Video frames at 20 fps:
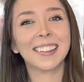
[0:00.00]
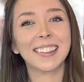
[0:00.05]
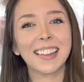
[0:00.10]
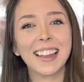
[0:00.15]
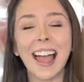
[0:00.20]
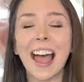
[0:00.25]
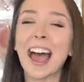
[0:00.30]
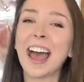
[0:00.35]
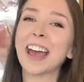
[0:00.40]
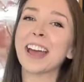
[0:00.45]

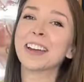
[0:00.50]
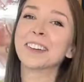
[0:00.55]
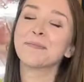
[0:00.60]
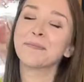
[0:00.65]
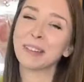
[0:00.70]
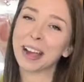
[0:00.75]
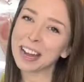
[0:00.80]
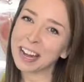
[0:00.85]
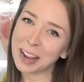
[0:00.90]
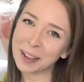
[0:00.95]
Hi,
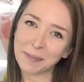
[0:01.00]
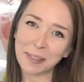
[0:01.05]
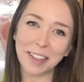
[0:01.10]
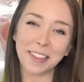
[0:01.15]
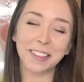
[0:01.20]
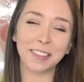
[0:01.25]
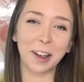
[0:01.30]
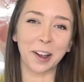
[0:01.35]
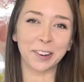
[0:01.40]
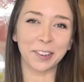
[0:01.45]
my name is
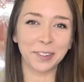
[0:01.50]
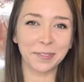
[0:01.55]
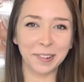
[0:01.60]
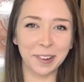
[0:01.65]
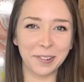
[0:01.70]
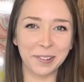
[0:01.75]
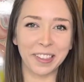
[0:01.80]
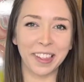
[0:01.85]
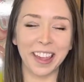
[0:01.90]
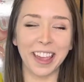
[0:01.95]
Dr.
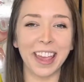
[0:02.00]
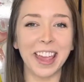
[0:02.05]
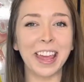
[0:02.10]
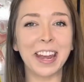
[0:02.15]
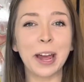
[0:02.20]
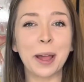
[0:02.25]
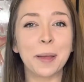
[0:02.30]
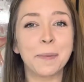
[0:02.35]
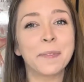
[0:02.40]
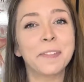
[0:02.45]
Rosie, and
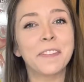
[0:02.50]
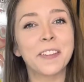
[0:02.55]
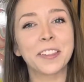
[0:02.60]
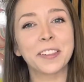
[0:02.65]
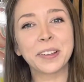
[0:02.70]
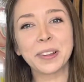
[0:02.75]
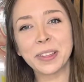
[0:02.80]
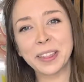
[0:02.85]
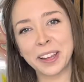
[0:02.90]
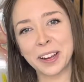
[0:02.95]
I am a
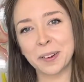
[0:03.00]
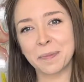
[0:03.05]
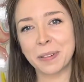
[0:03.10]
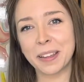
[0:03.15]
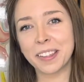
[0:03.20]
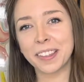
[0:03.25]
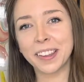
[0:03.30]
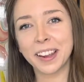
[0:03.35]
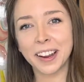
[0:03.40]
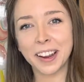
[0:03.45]
physical
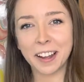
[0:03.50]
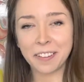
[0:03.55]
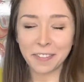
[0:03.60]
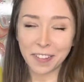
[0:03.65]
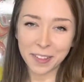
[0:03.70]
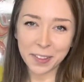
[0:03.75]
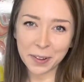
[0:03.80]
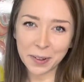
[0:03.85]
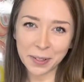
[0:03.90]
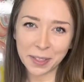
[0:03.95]
therapist here at
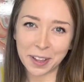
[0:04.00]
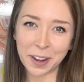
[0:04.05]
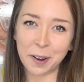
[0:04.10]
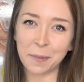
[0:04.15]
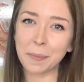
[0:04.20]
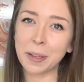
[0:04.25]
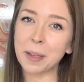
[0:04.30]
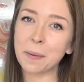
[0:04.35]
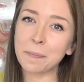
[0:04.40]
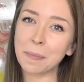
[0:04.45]
Physical
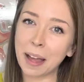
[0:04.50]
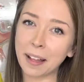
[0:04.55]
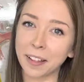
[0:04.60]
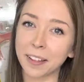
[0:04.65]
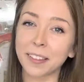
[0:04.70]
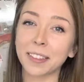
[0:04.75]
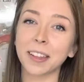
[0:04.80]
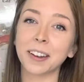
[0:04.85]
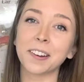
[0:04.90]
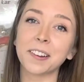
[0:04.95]
Therapy and
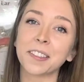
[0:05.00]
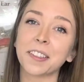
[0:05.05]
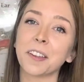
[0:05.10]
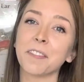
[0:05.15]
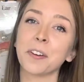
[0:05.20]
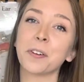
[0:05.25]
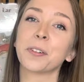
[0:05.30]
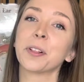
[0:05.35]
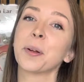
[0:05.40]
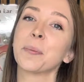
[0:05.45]
Balance Centers of
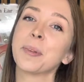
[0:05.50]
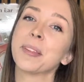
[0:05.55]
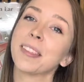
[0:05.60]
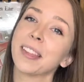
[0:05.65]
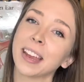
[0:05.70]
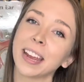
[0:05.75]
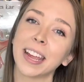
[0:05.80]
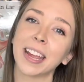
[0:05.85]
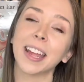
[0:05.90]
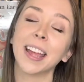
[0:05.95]
Oklahoma
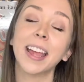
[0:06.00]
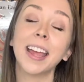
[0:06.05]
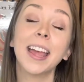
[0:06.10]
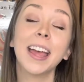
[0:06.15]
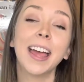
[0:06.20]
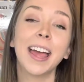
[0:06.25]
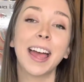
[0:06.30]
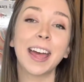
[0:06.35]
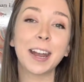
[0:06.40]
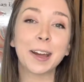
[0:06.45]
City.
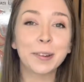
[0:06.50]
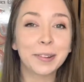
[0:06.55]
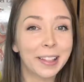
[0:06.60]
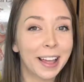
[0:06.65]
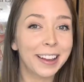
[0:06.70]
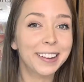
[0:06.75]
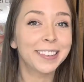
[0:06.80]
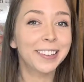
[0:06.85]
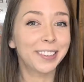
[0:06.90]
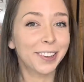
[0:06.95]
And I would
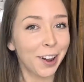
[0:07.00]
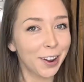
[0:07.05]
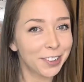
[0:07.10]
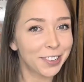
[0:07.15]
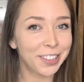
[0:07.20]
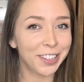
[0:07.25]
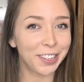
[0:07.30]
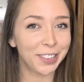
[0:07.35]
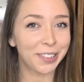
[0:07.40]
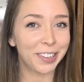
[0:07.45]
like to talk
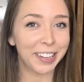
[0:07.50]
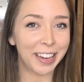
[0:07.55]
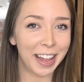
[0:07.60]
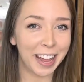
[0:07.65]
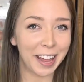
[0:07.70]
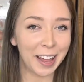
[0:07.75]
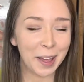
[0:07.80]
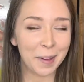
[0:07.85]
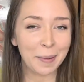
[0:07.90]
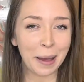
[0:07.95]
to you
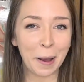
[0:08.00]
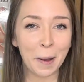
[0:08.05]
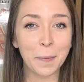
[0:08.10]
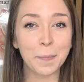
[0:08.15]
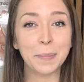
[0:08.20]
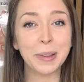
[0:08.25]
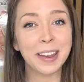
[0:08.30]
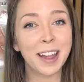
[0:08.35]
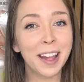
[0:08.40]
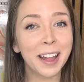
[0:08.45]
today
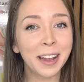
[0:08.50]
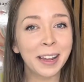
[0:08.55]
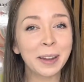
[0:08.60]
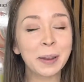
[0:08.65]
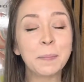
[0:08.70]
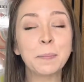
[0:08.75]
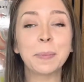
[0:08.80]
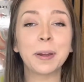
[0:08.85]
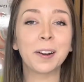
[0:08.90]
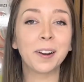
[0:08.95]
about benign
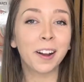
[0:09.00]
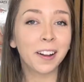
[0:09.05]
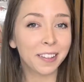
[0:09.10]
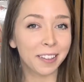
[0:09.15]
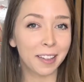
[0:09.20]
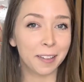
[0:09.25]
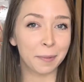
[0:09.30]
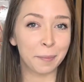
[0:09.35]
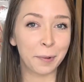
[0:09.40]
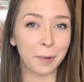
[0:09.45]

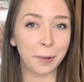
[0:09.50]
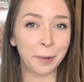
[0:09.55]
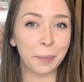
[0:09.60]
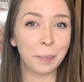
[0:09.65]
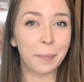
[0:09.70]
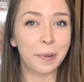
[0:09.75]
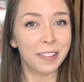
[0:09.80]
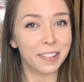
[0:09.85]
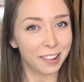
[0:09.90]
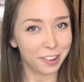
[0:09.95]
paroxysmal
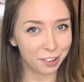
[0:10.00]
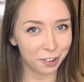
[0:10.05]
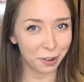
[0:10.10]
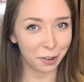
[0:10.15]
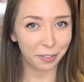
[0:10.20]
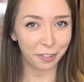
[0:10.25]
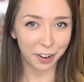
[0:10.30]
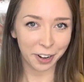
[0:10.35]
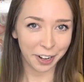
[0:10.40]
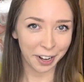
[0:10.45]

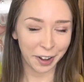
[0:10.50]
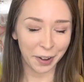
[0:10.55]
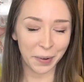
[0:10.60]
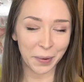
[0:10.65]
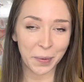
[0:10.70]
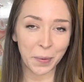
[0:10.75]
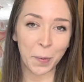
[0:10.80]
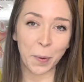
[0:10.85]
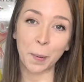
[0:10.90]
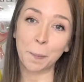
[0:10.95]
positional vertigo,
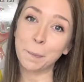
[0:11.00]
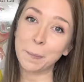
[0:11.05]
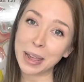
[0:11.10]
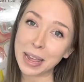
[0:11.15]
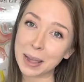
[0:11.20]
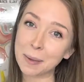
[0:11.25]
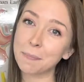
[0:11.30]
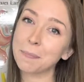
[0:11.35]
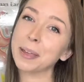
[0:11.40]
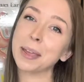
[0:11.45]
or
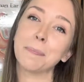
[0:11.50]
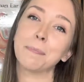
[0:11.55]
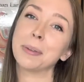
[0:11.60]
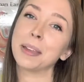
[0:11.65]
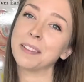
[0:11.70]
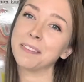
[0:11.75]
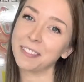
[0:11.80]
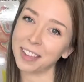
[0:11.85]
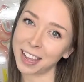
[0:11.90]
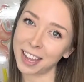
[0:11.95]

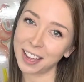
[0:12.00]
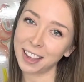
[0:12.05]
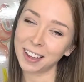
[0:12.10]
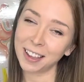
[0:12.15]
BPPV.